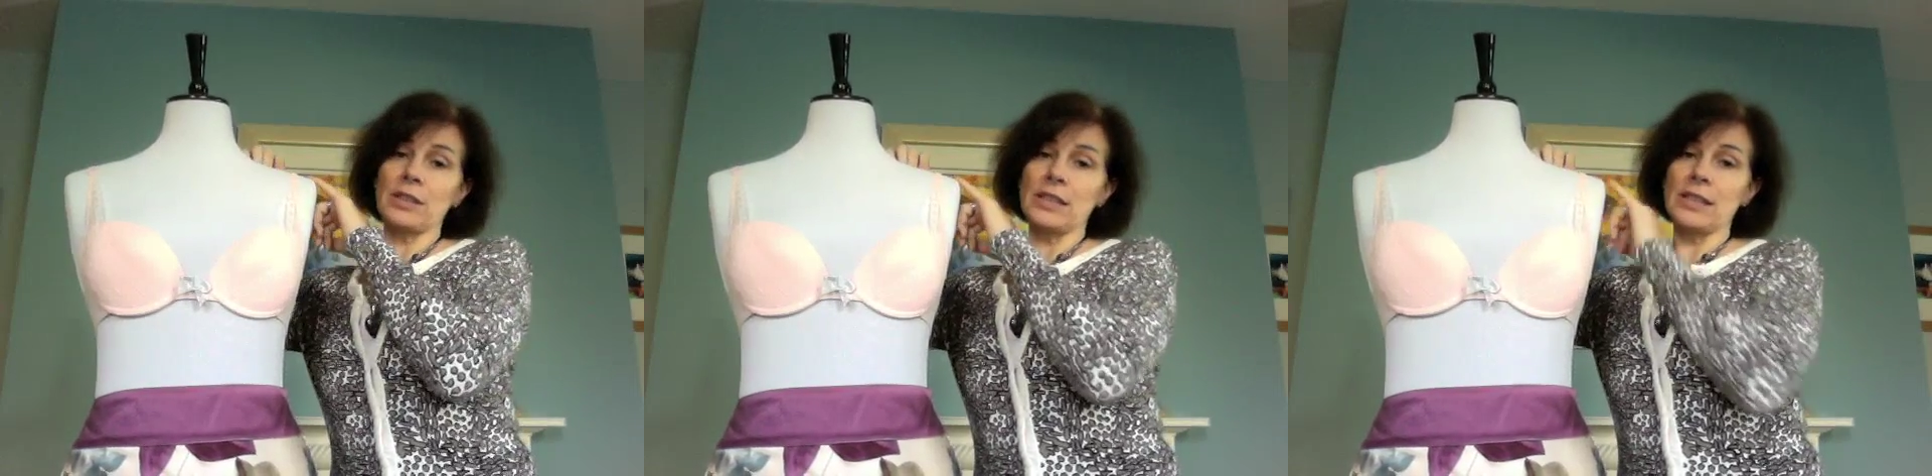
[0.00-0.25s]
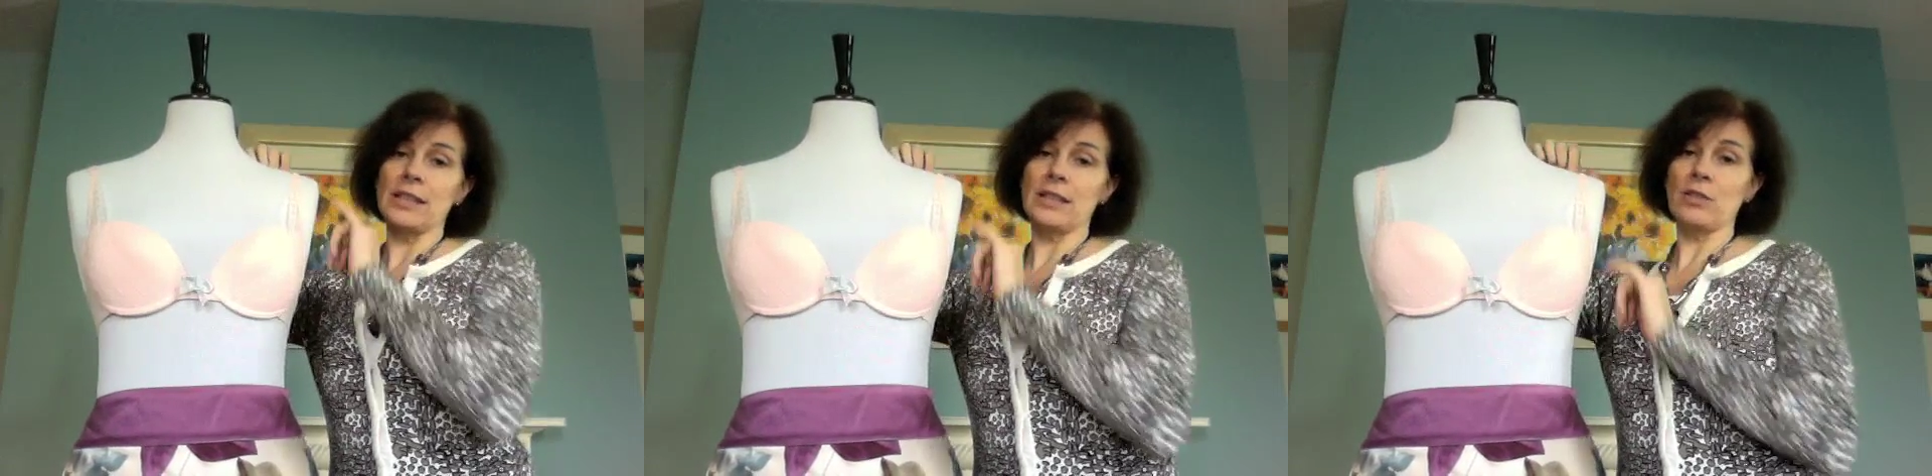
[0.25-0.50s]

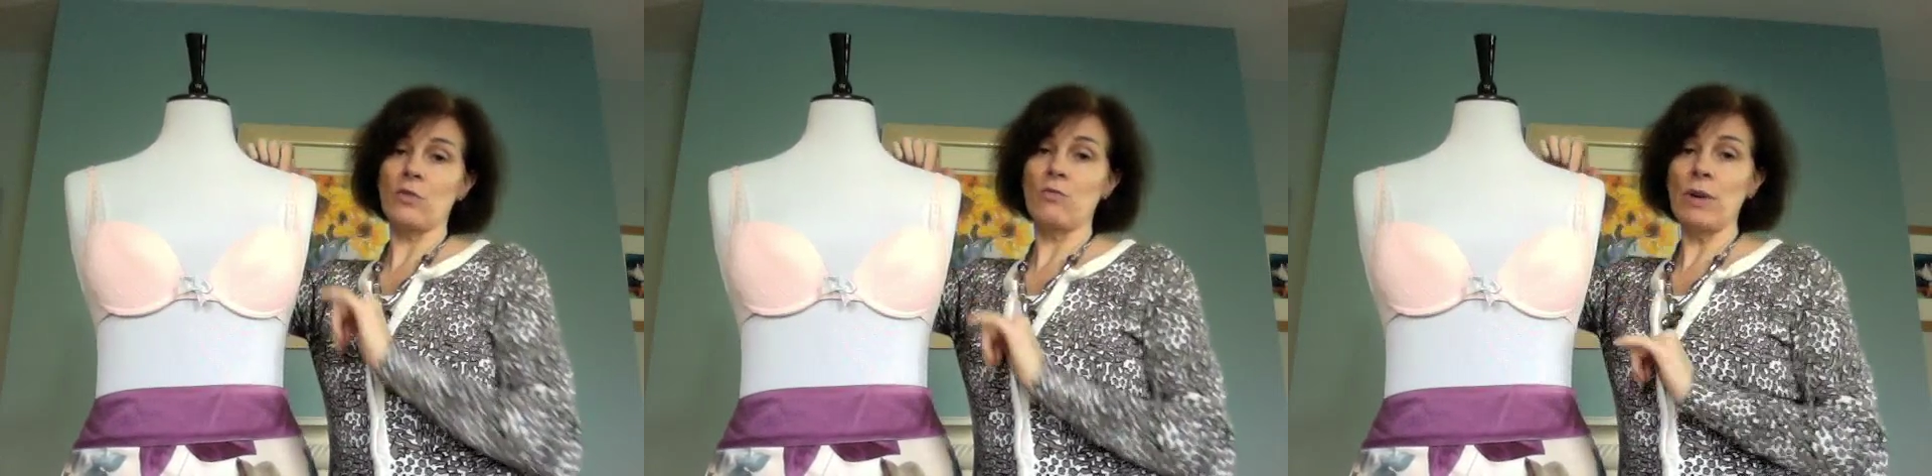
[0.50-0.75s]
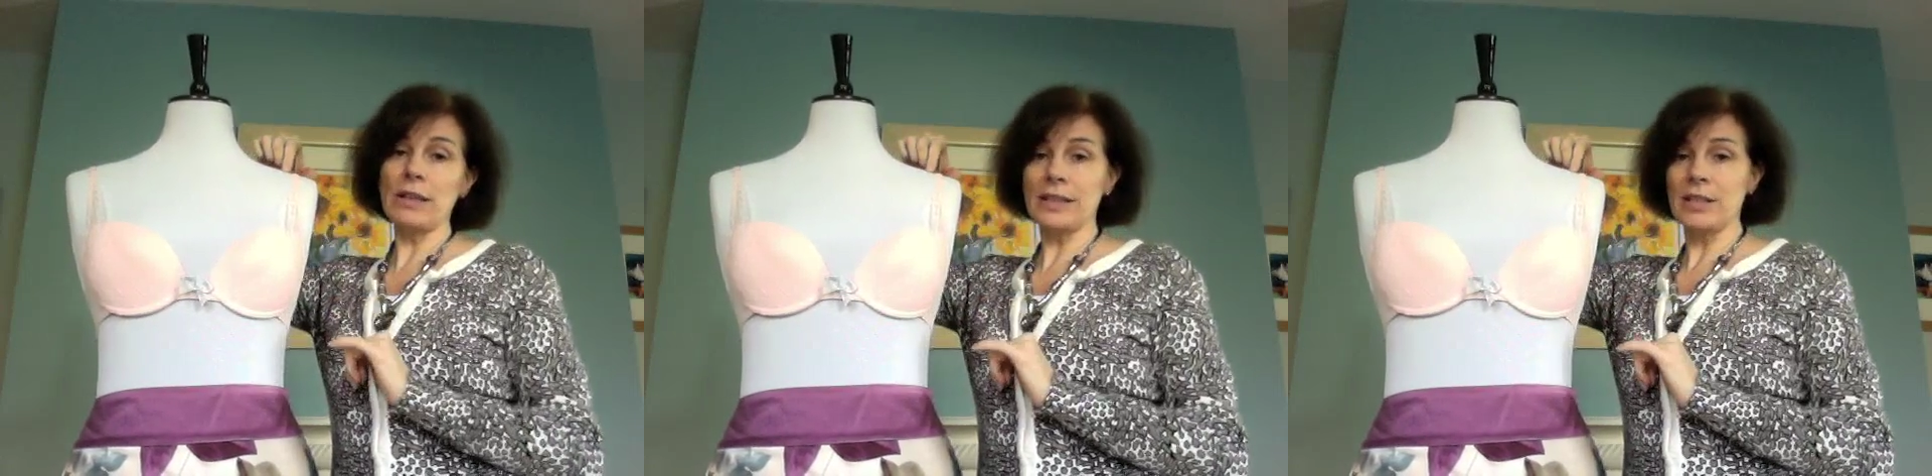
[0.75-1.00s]
is
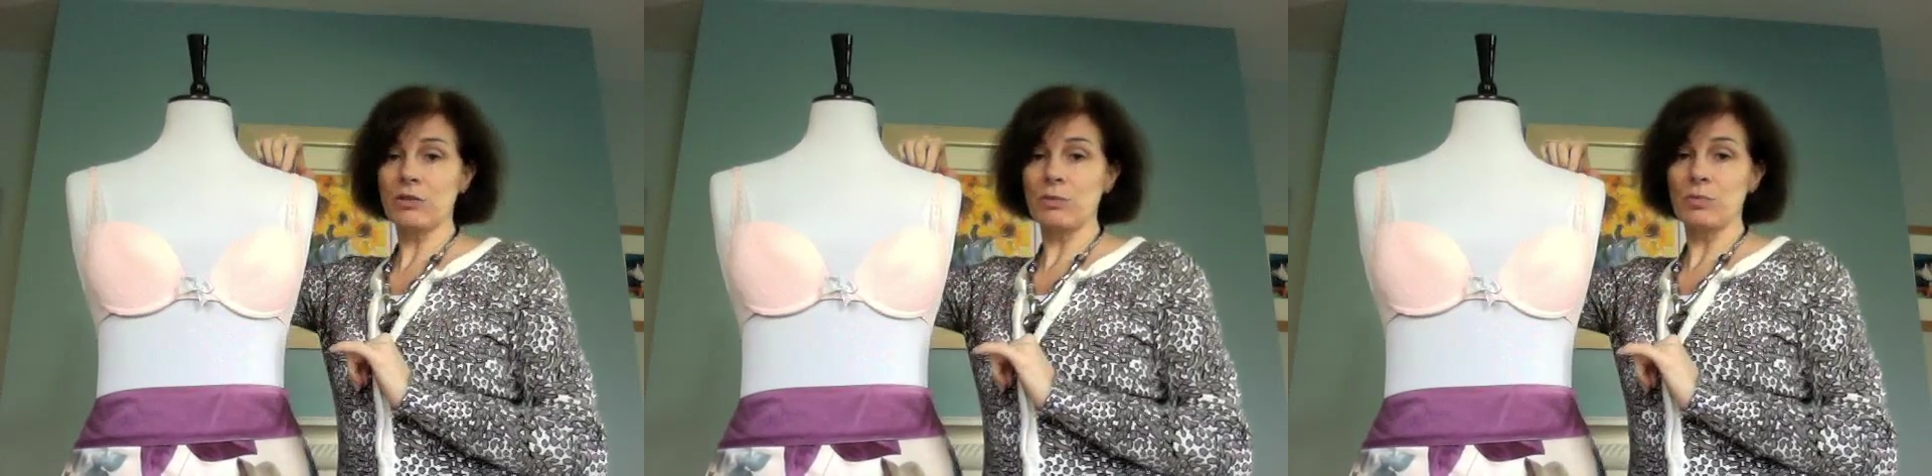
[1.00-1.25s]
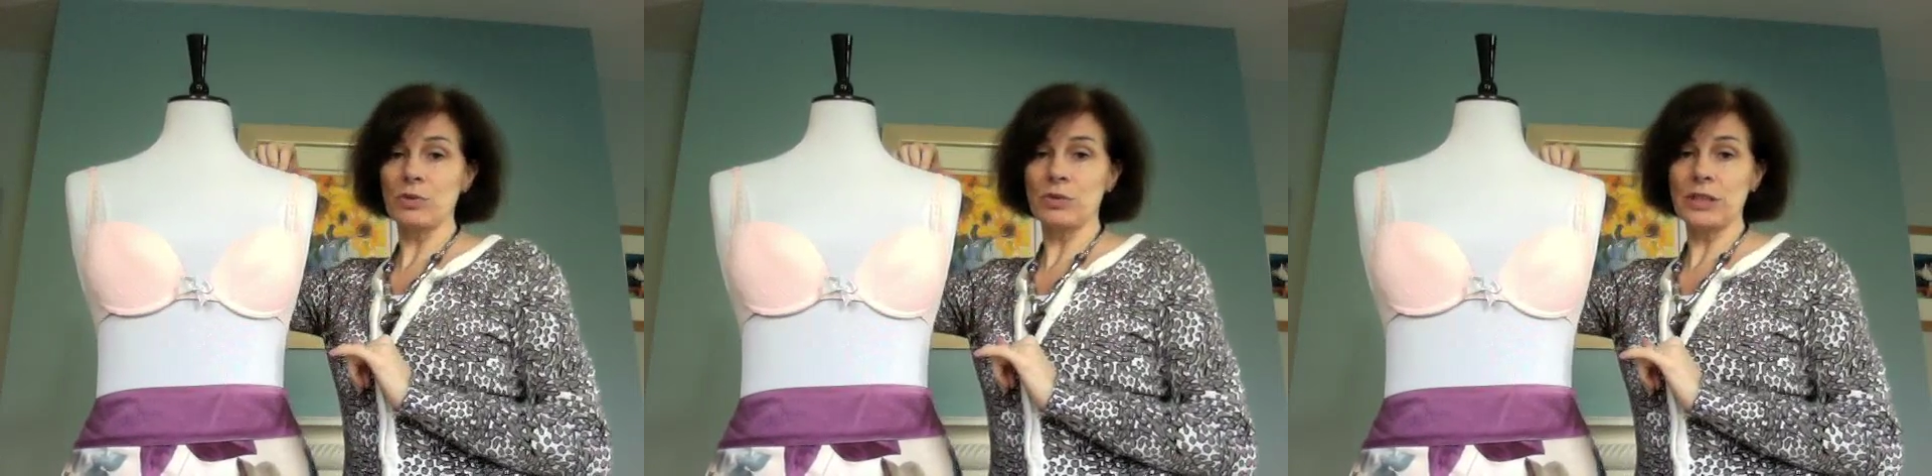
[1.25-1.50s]
well
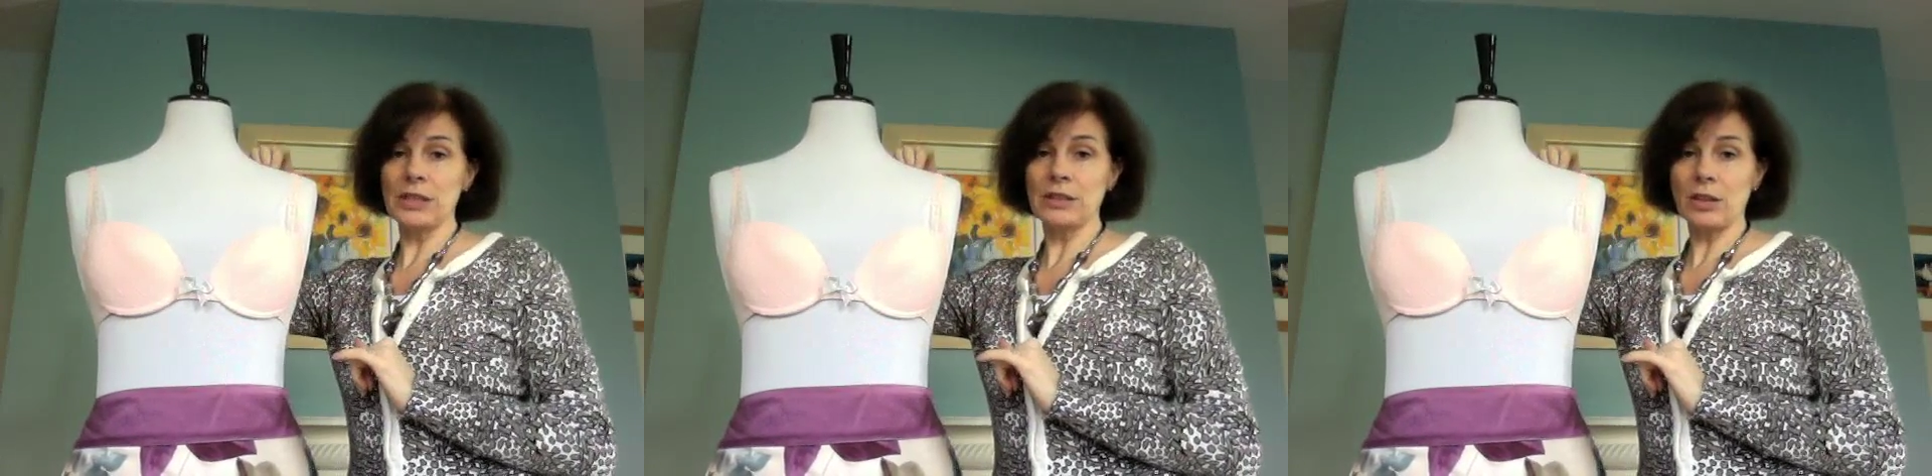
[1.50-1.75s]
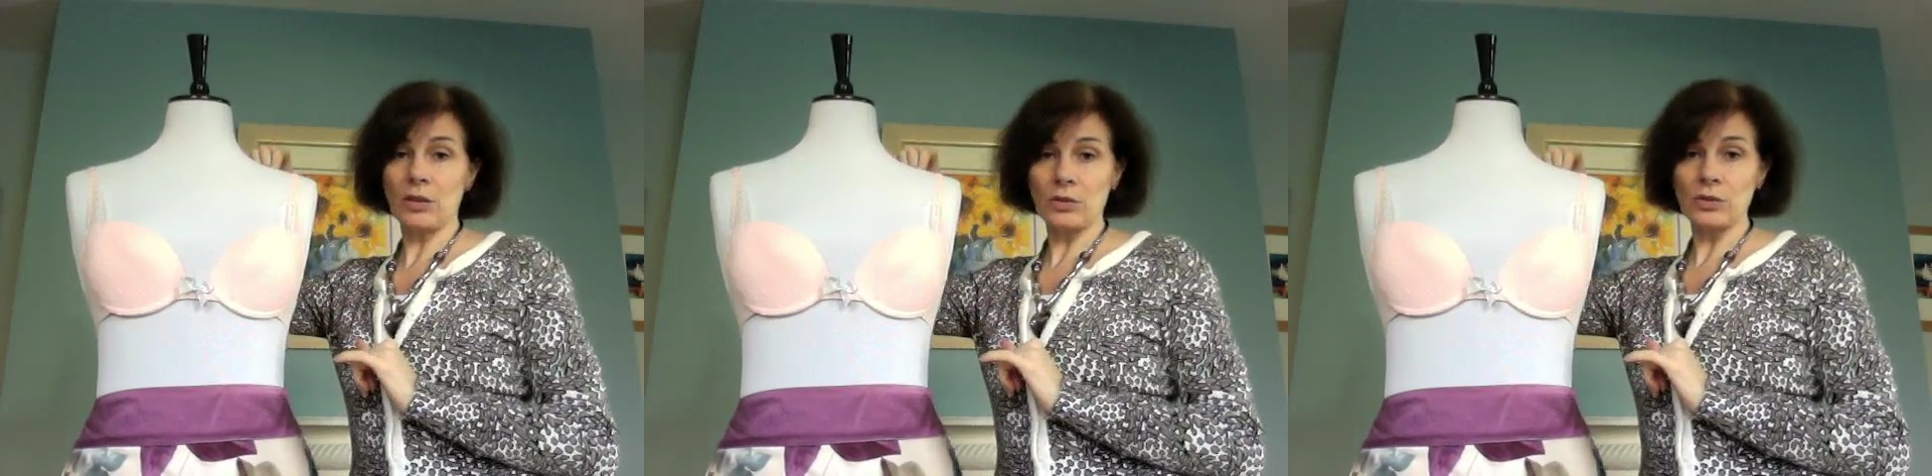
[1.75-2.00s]
distributed
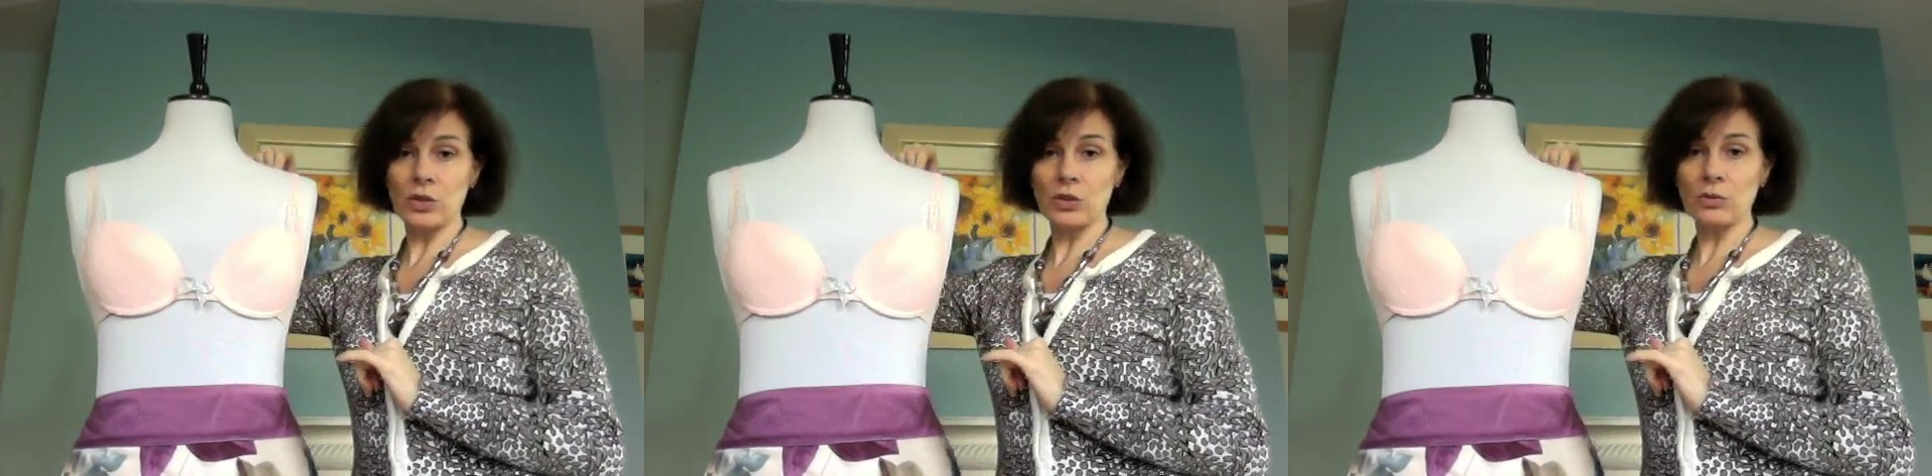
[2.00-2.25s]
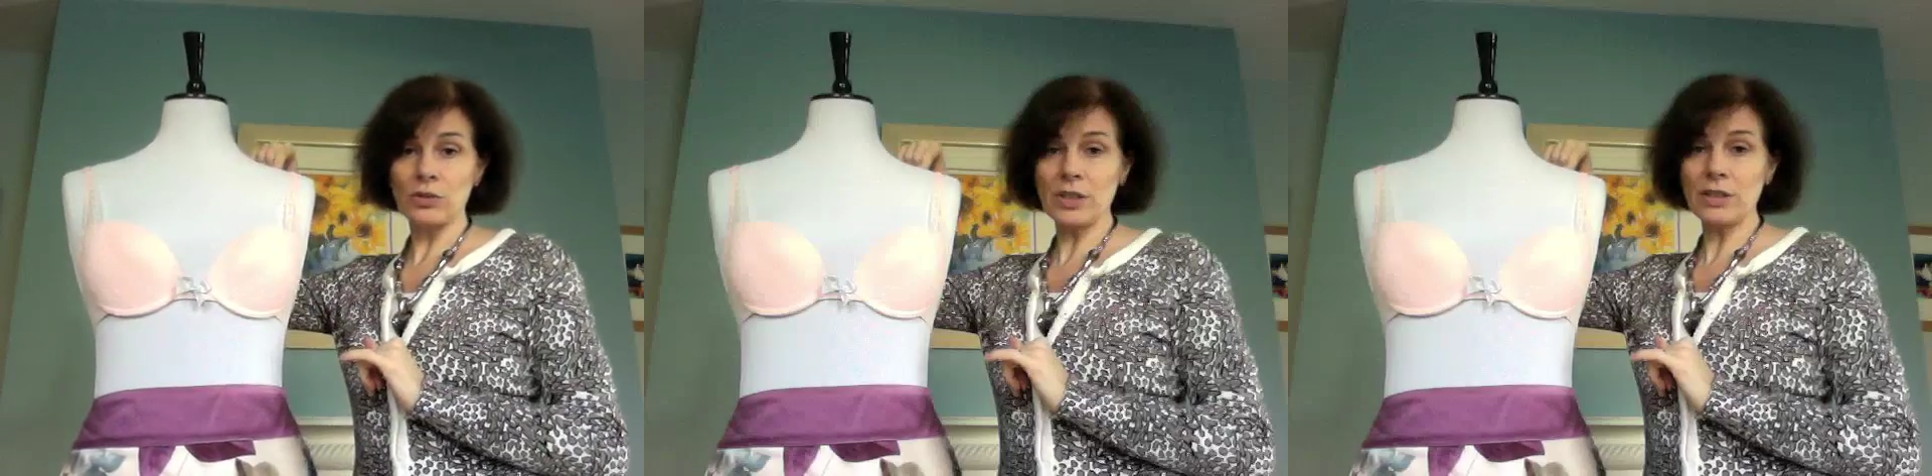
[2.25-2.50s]
on your
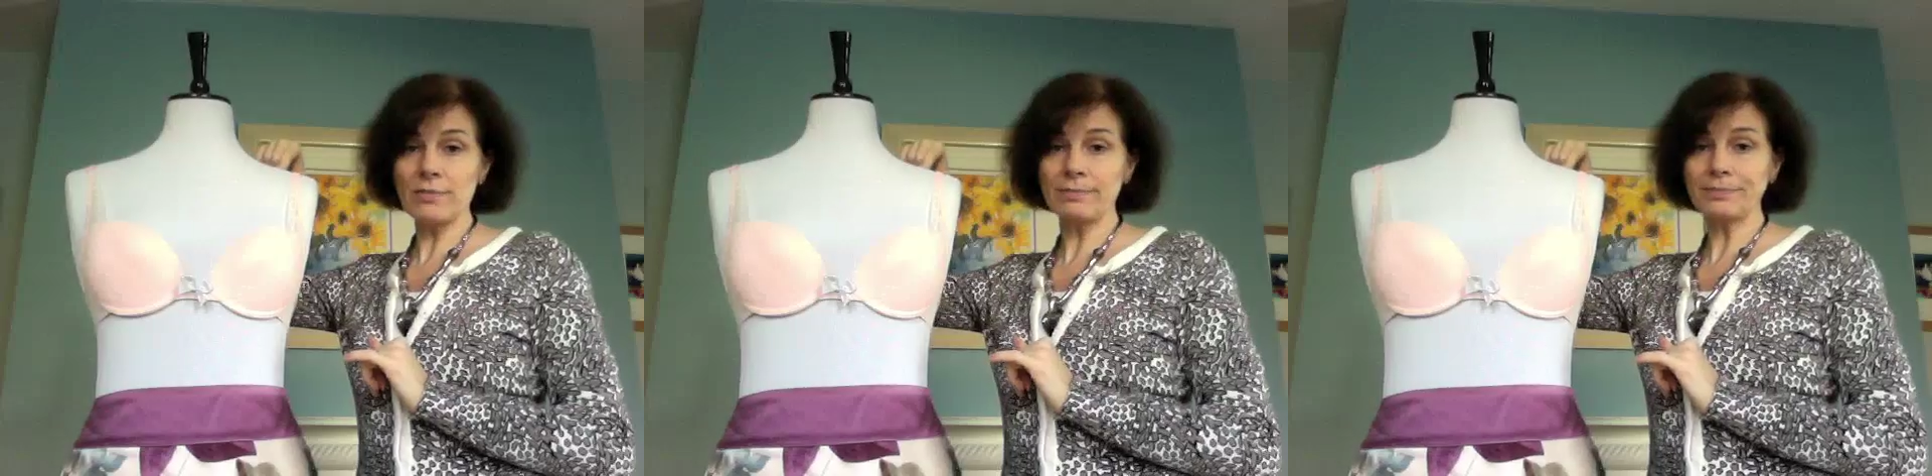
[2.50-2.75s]
shoulders.